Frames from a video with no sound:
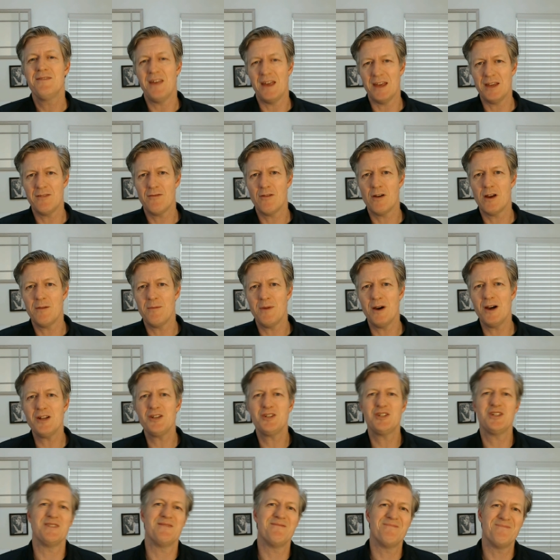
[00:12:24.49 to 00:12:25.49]
Thank you very
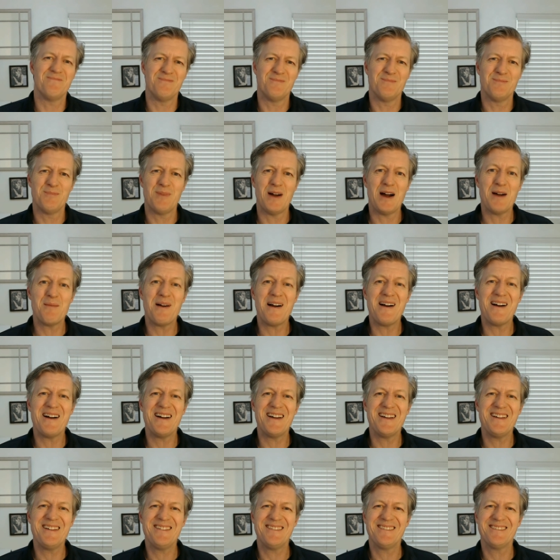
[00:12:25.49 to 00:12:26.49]
much and
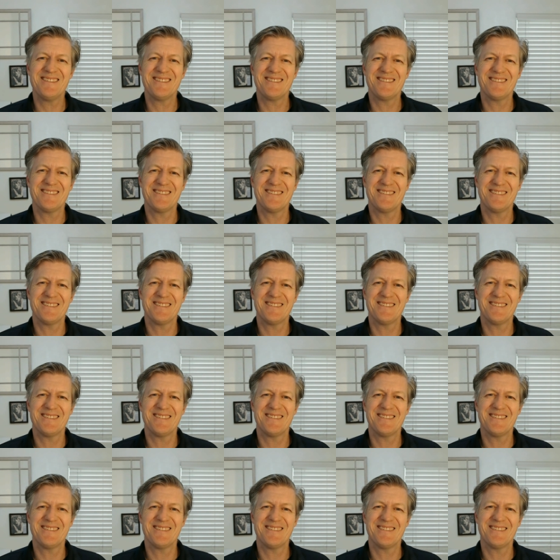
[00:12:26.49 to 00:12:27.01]
bye-bye.